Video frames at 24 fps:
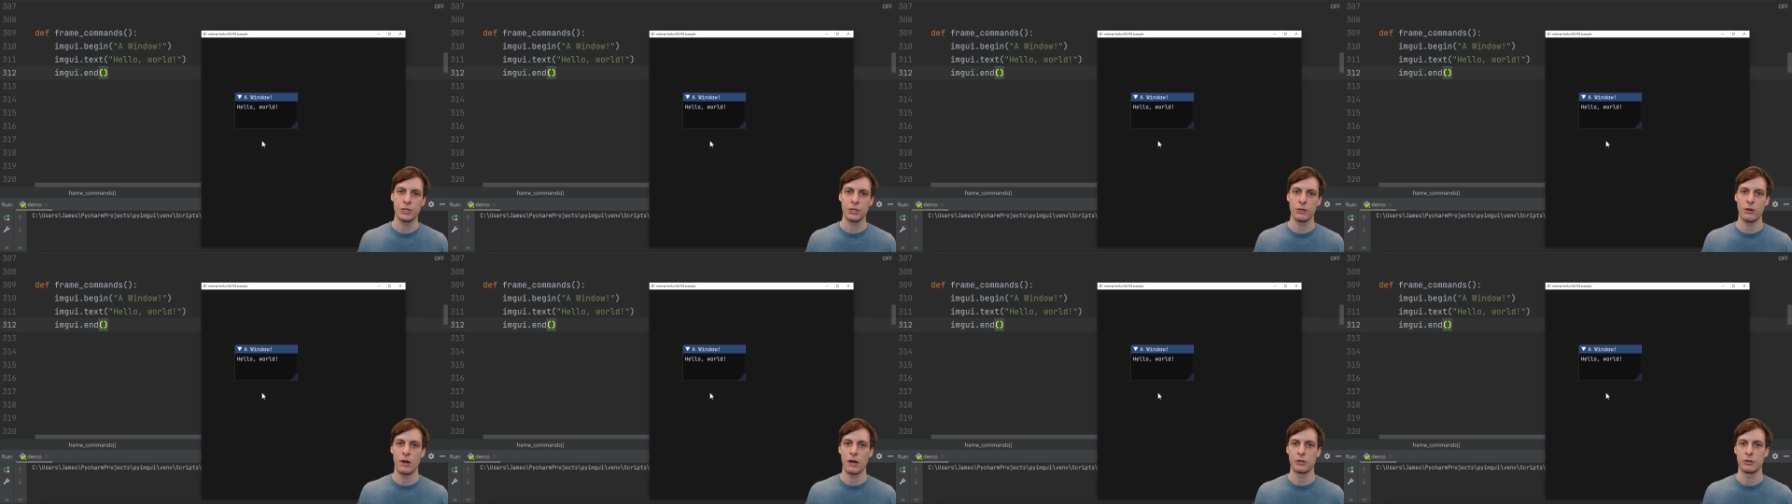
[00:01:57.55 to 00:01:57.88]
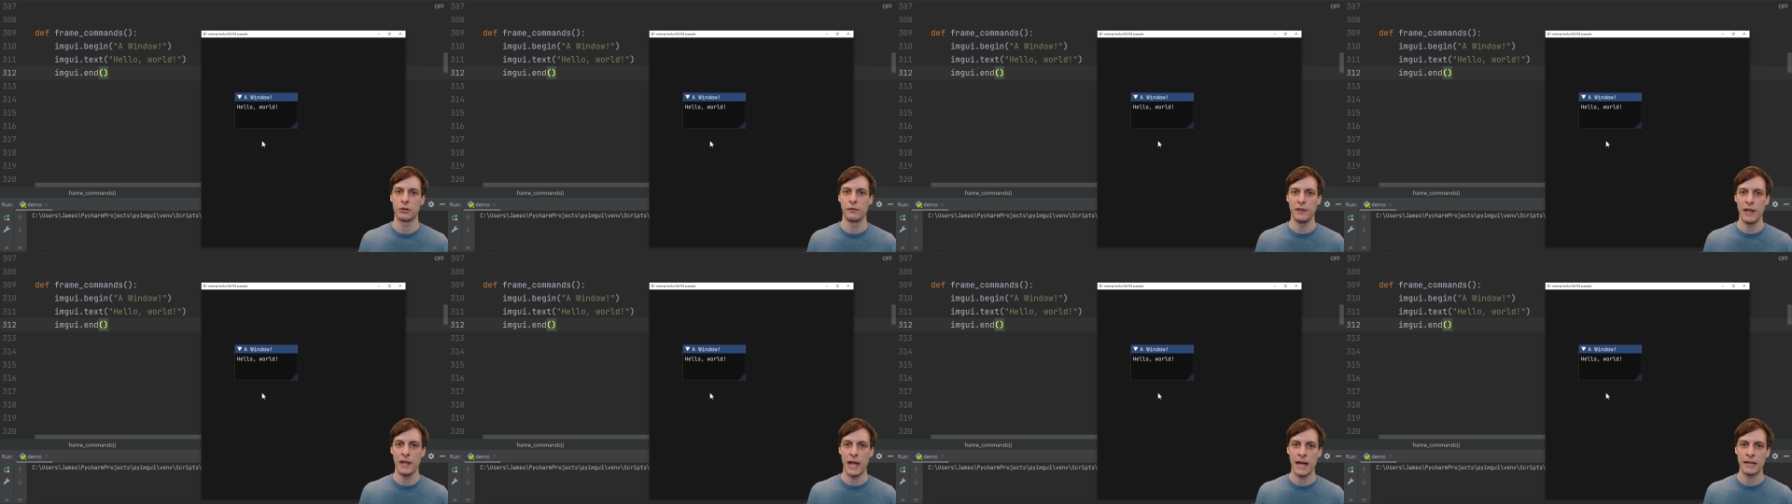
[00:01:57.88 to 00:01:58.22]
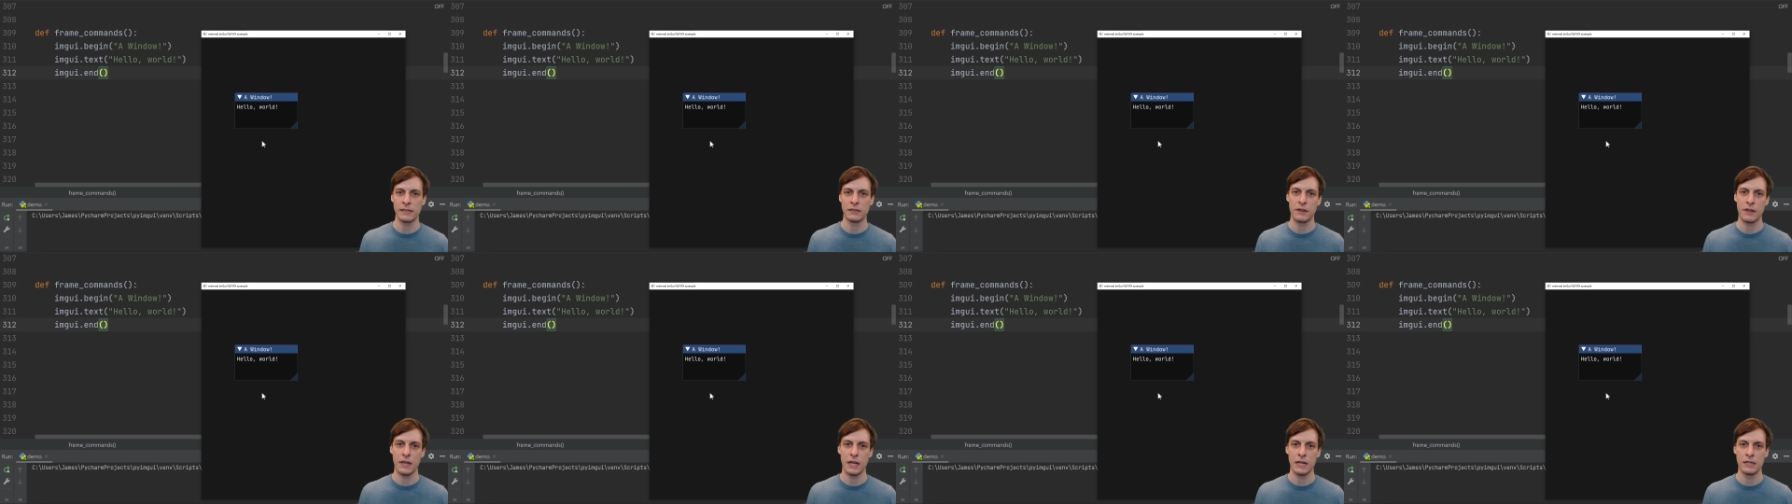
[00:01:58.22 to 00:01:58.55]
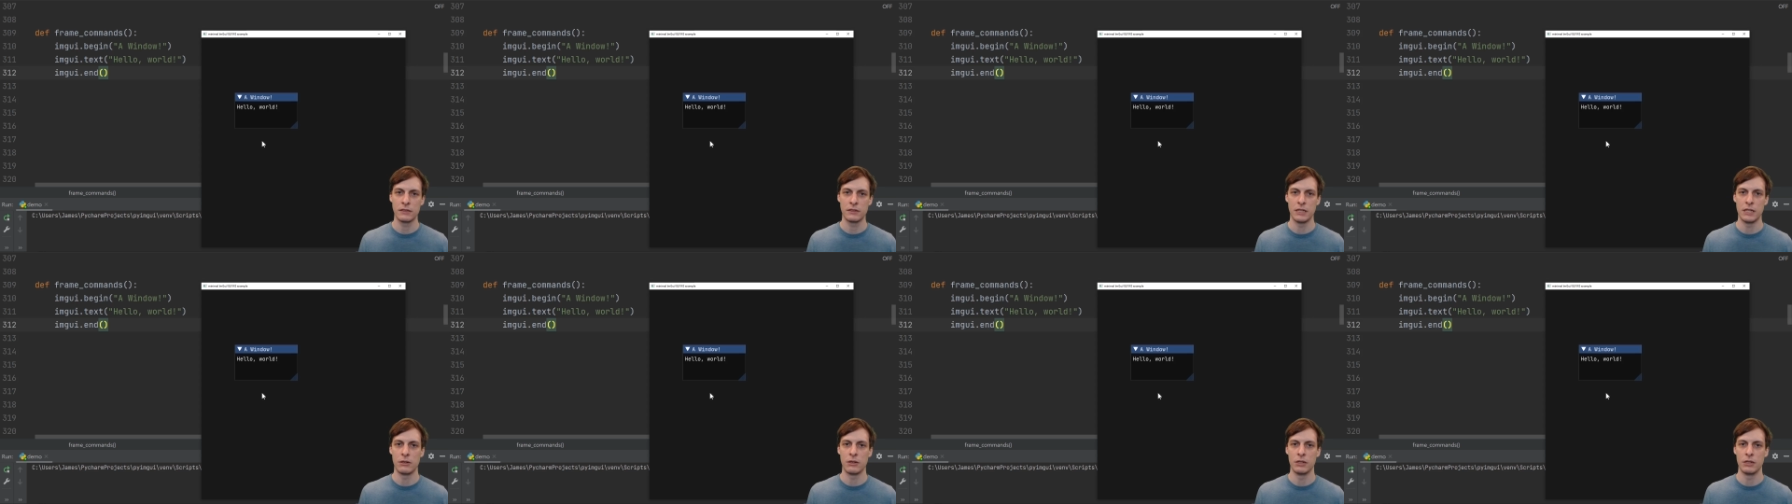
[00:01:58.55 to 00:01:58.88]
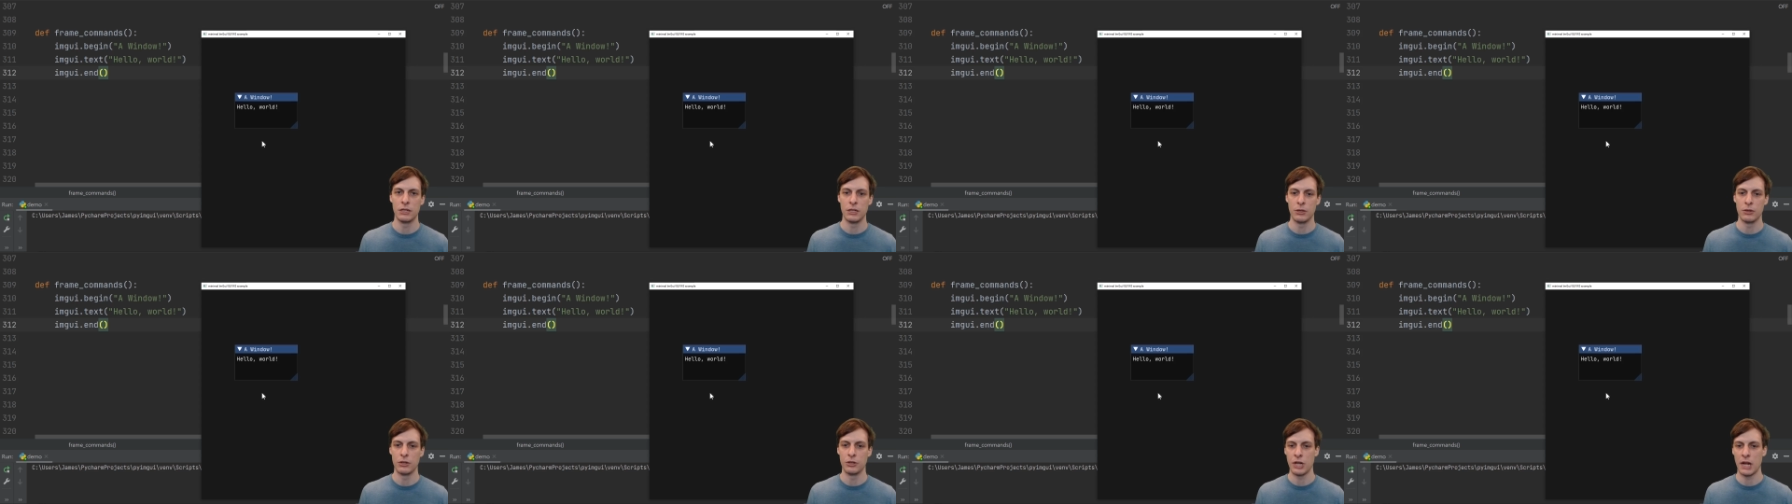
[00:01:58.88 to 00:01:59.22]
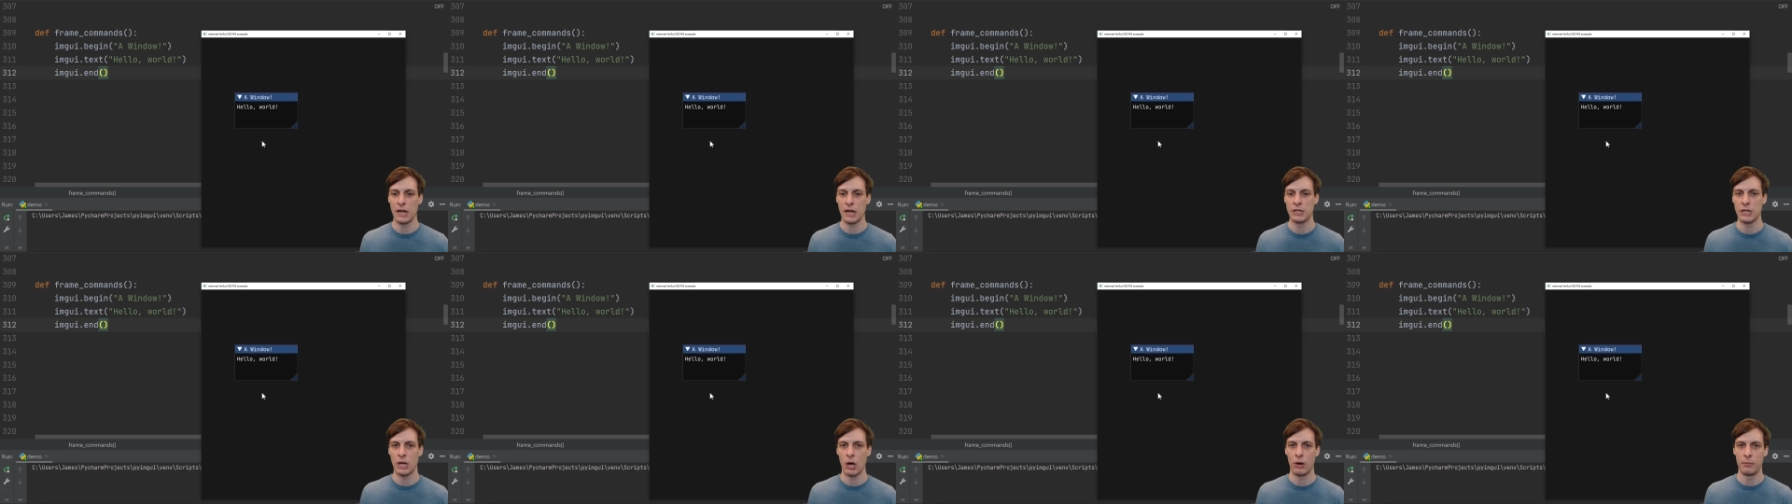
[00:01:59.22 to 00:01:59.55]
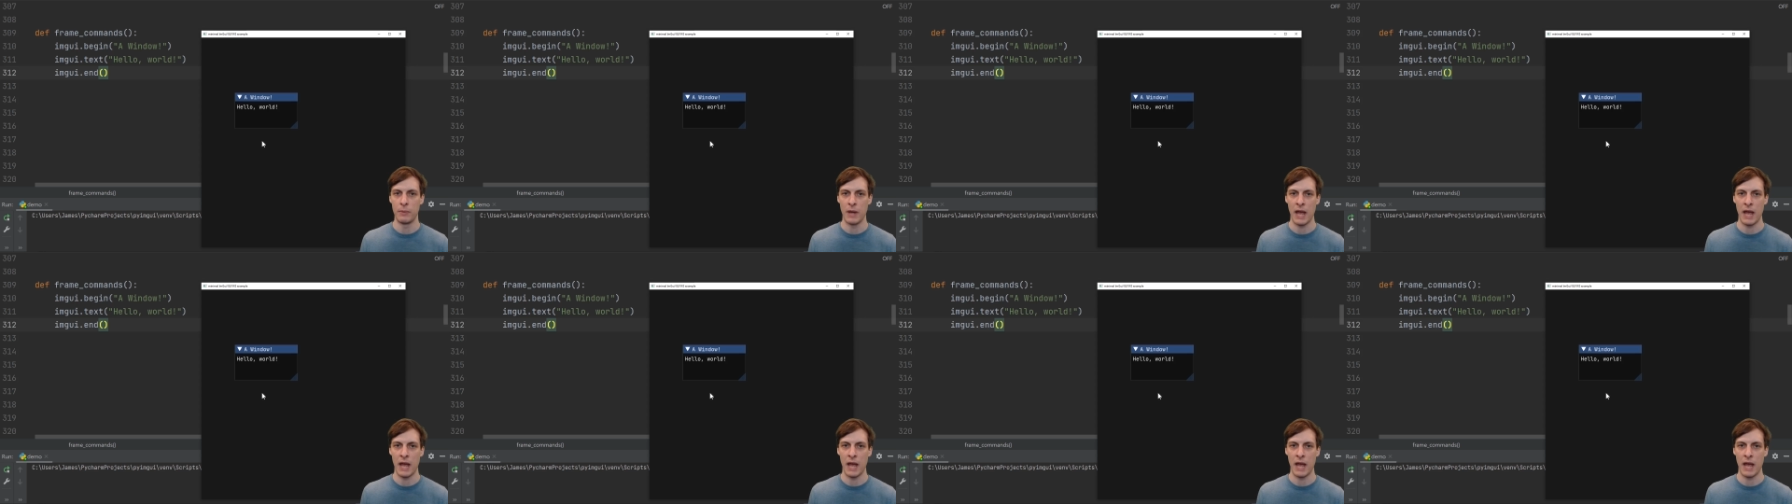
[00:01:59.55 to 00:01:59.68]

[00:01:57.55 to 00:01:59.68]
there are extra flags and things that you can do to change how it